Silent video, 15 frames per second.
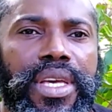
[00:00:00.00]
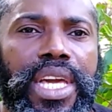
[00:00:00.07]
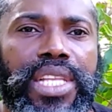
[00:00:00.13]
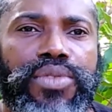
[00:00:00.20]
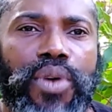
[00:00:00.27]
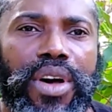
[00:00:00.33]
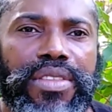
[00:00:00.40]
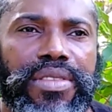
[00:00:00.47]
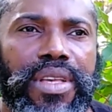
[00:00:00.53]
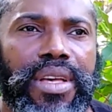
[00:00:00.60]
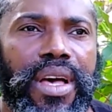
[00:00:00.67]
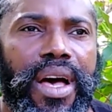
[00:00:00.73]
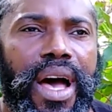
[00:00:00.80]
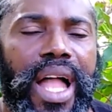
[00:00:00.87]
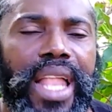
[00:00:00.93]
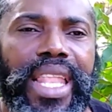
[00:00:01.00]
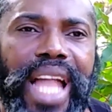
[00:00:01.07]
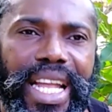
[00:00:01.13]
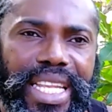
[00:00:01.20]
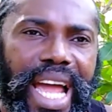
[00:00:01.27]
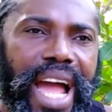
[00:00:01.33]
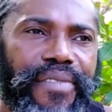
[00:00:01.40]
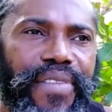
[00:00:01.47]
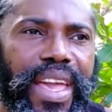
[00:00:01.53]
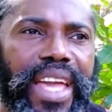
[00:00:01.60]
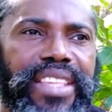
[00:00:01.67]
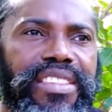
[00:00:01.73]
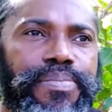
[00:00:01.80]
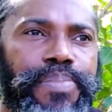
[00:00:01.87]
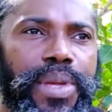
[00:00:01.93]
It was a lot of
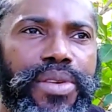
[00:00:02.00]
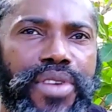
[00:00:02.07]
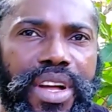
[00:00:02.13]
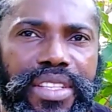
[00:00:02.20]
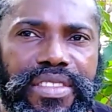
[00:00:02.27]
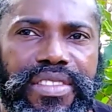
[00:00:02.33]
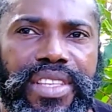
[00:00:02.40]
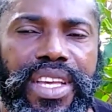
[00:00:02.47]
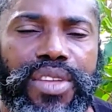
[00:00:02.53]
experience.